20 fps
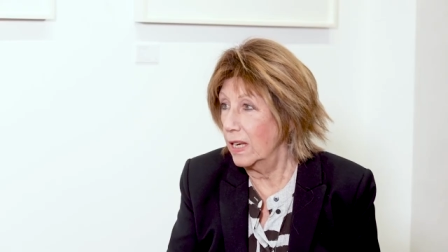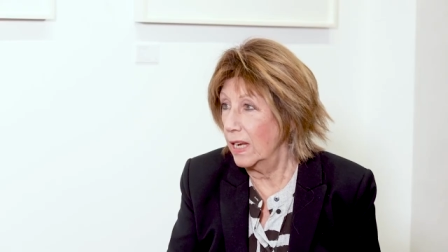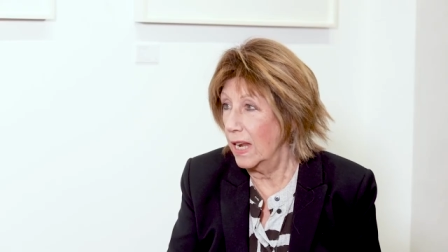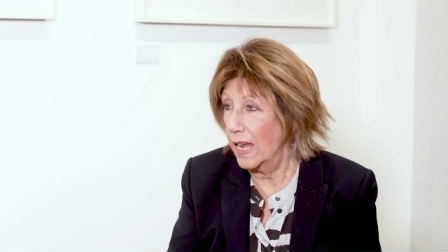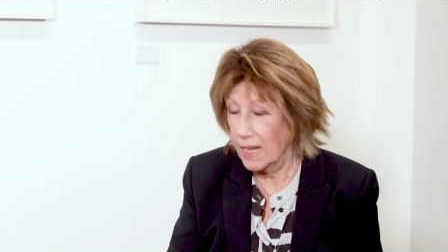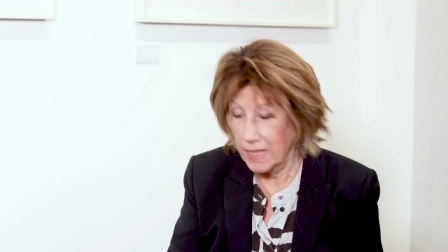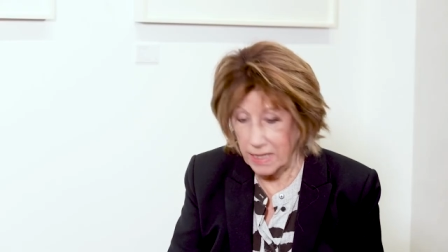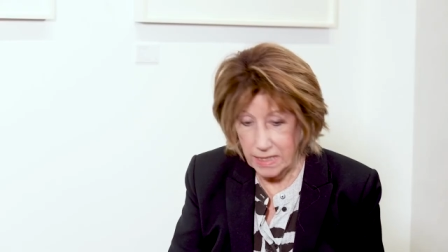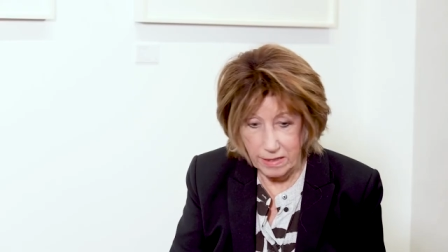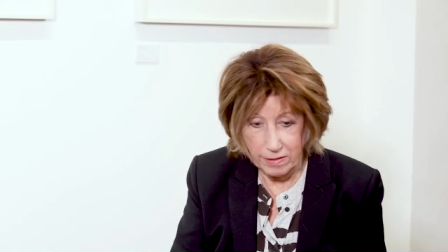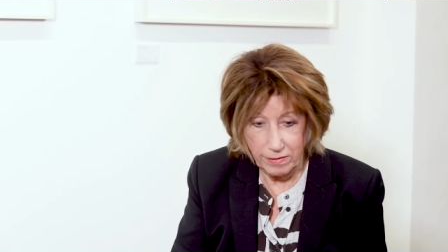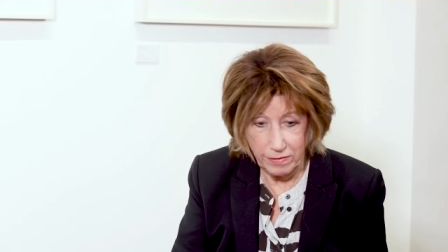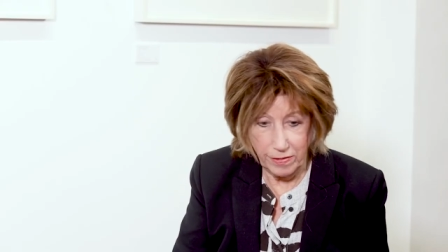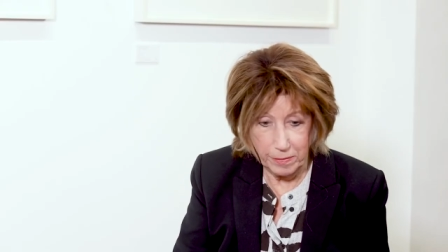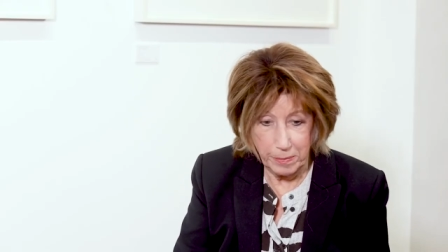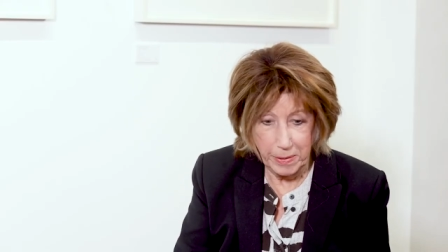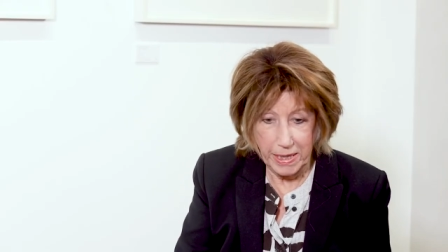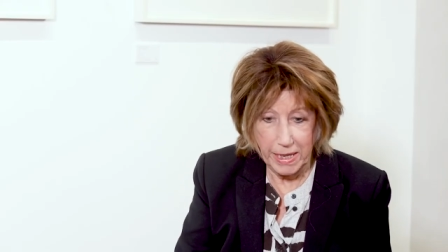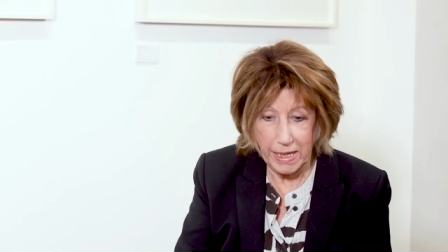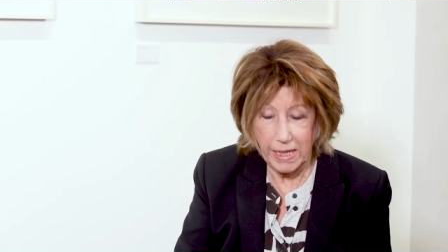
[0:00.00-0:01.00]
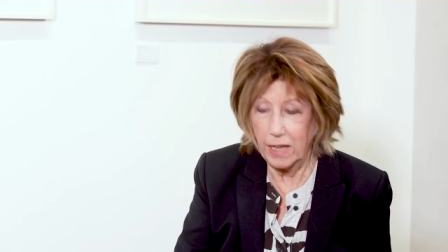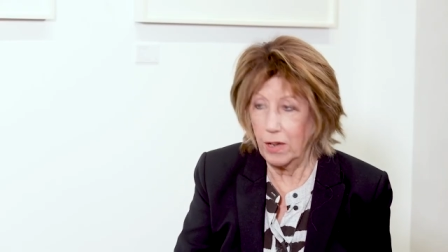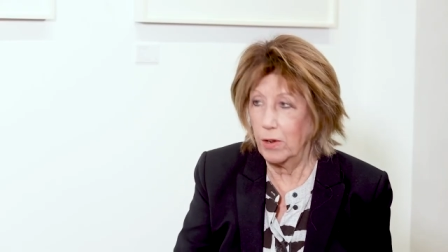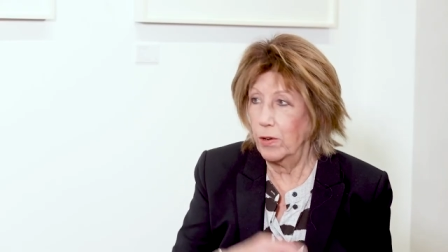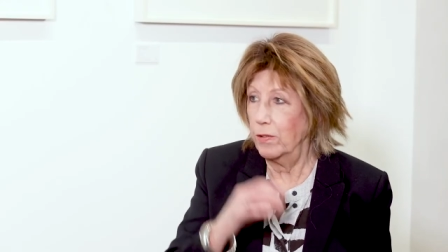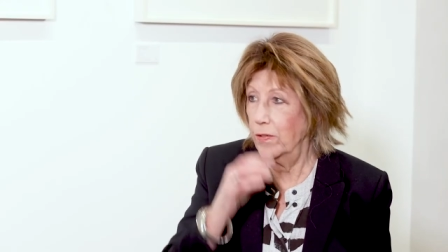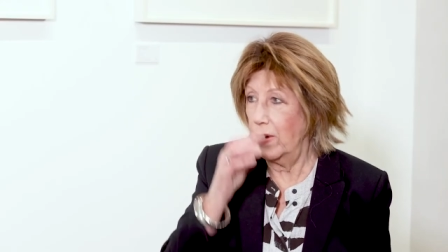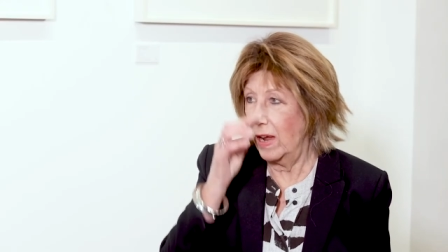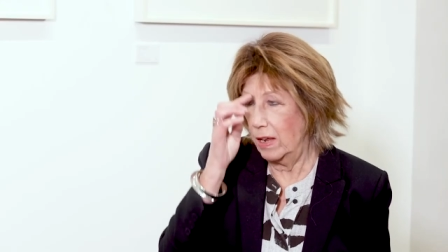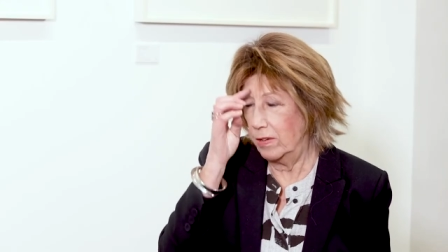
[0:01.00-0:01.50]
Collective. I mean, they
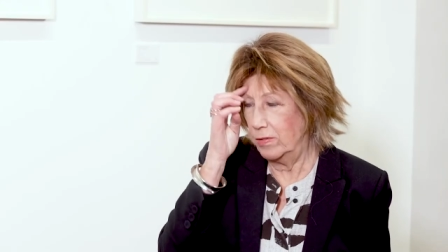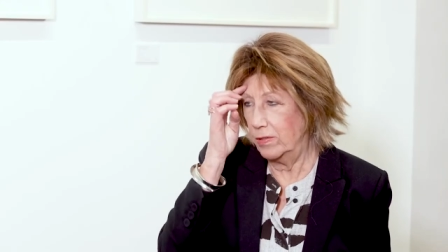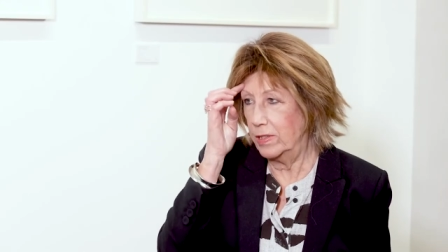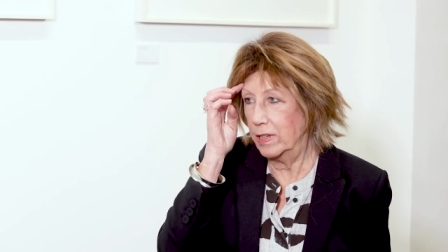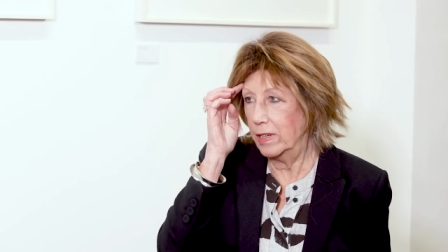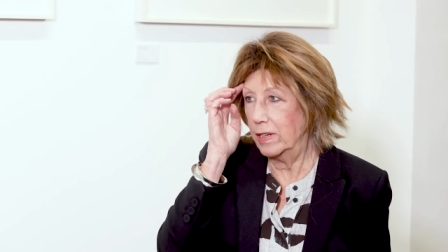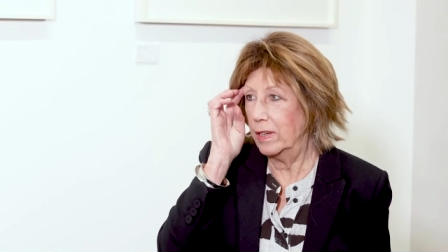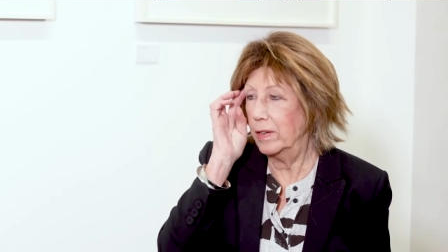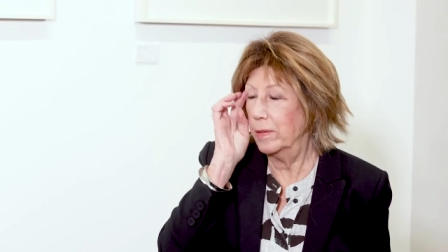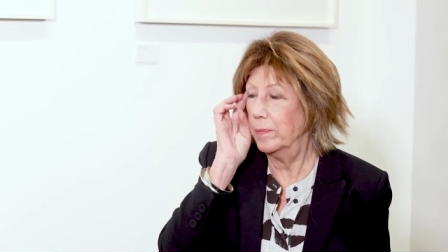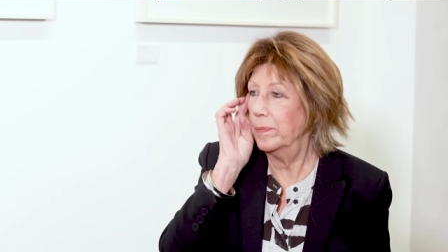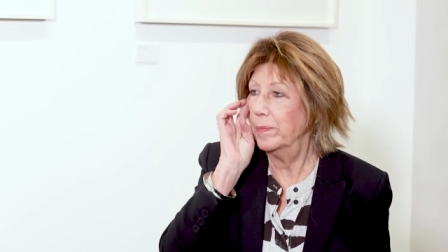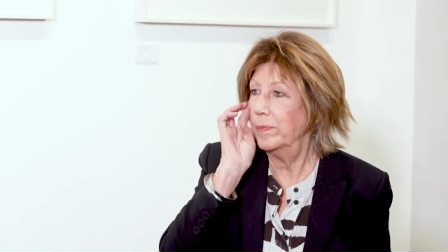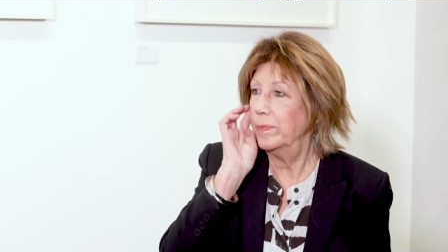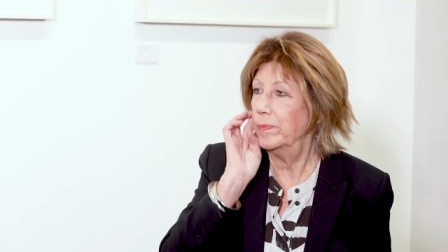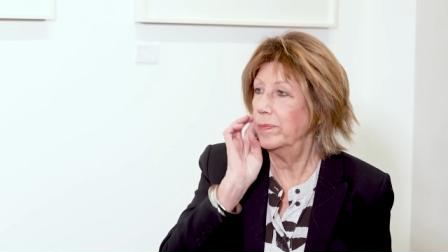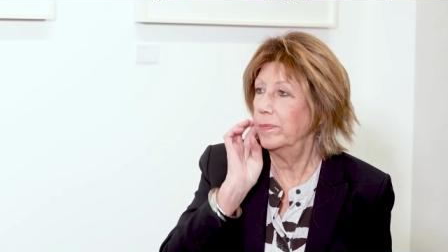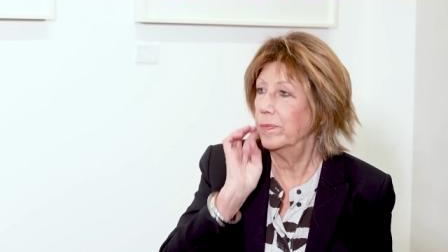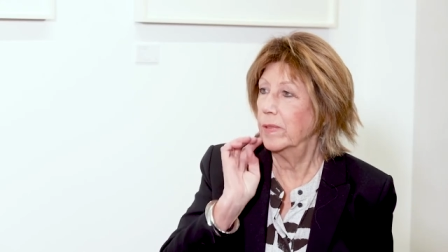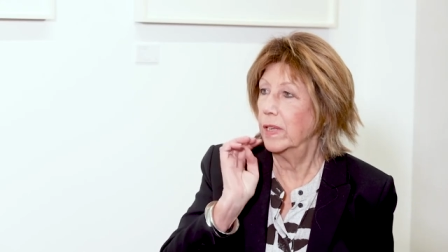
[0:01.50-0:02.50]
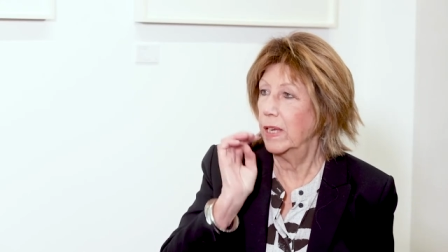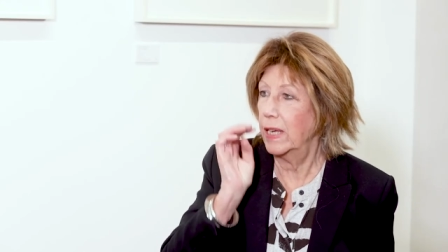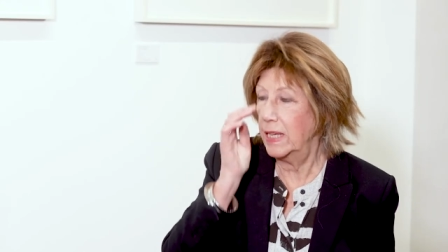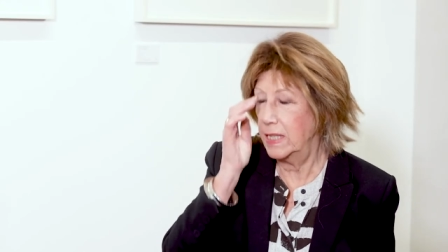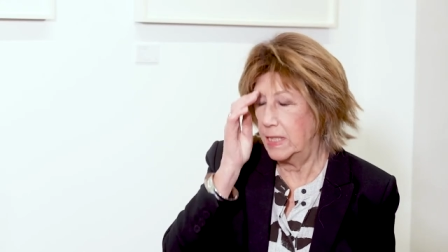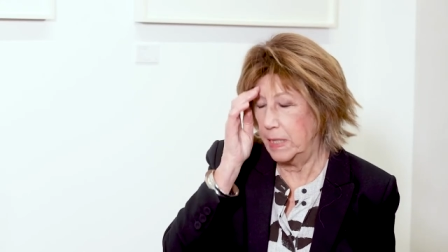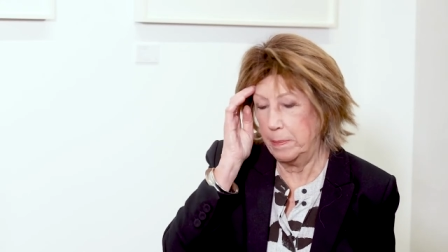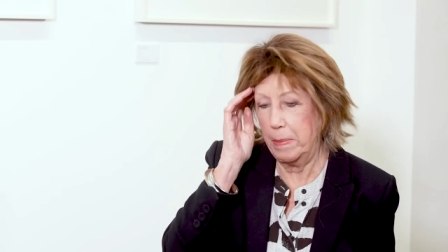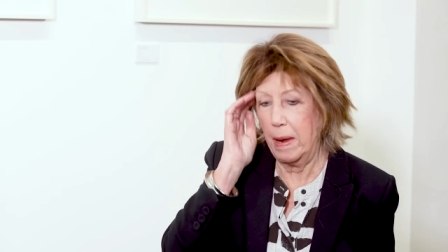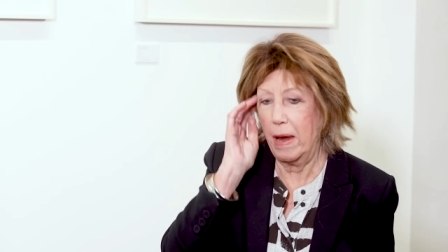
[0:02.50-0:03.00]
go around at
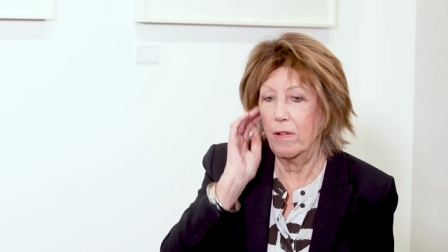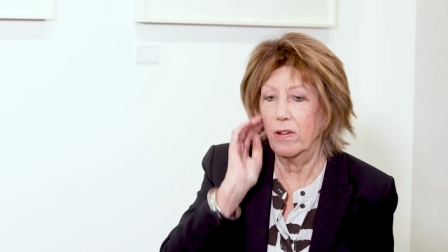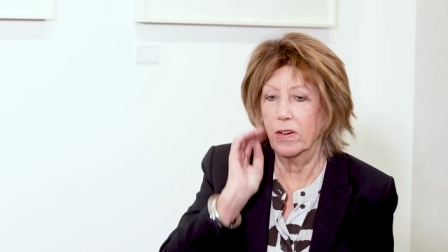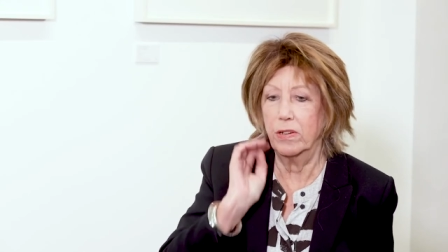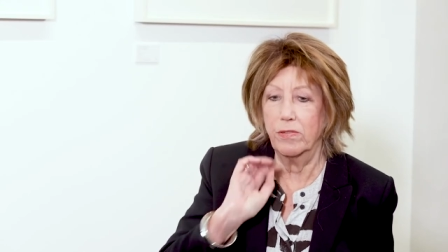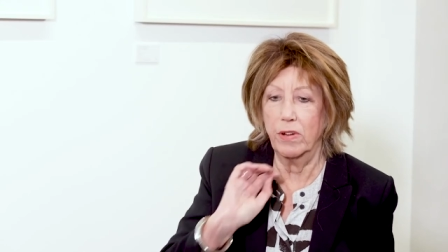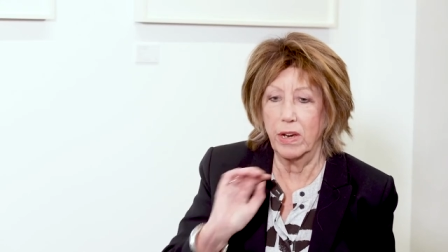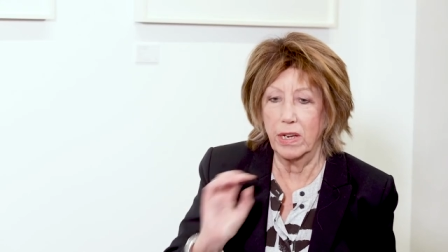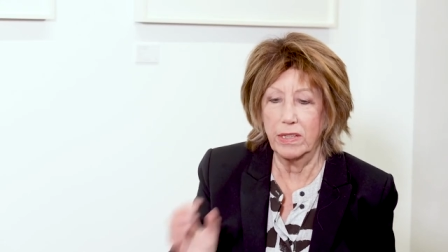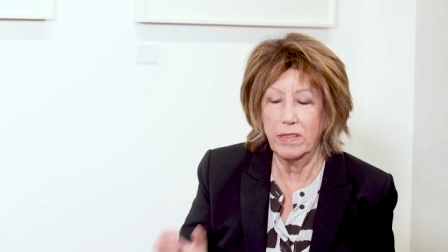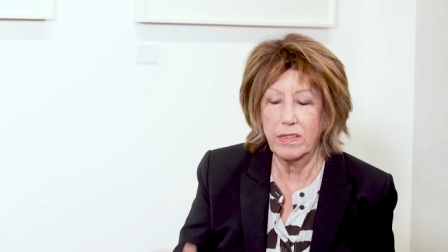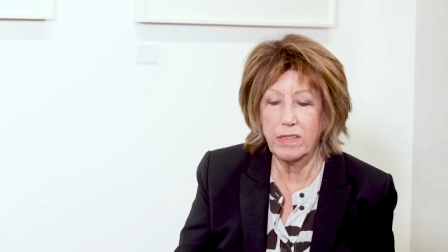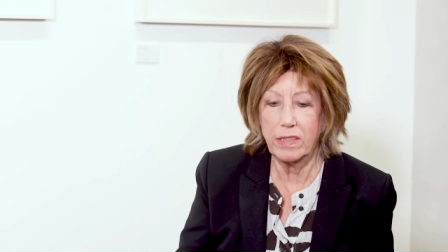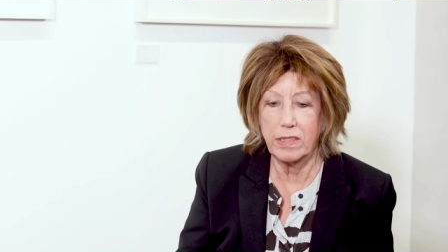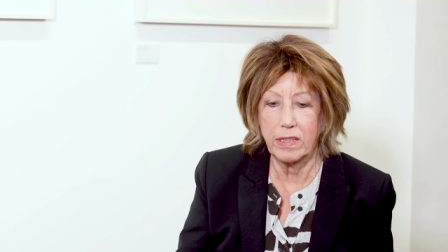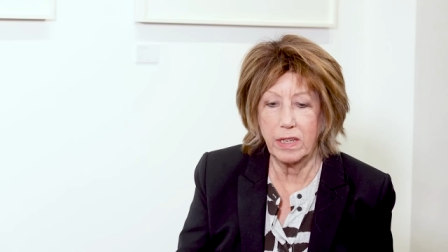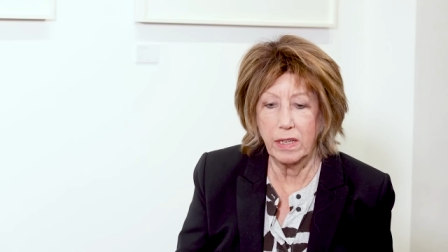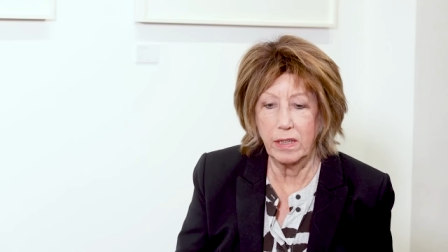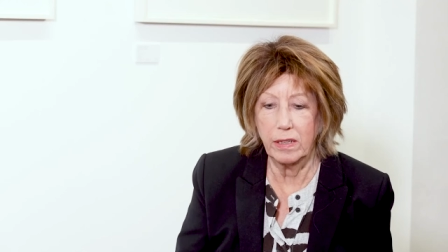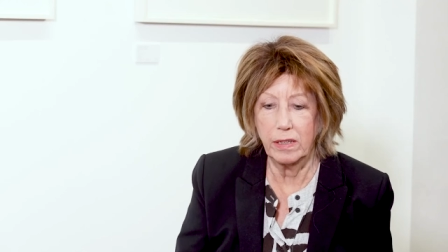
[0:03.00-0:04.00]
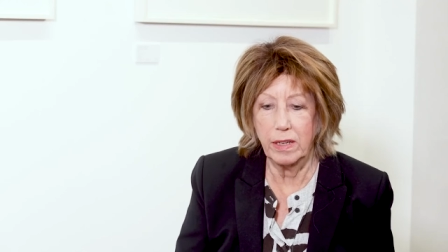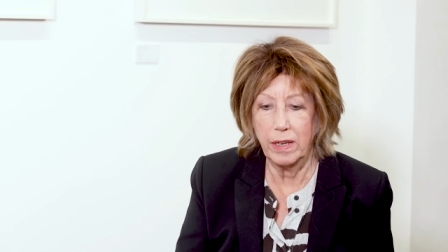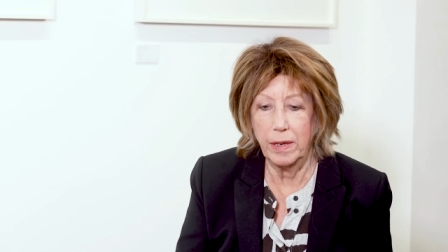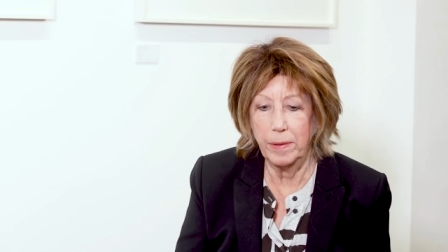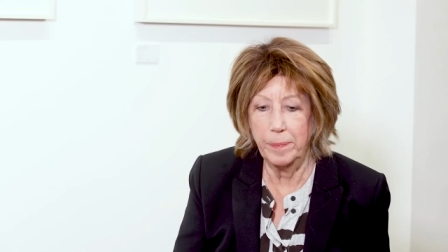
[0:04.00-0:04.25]
Izzy Barrett runs, and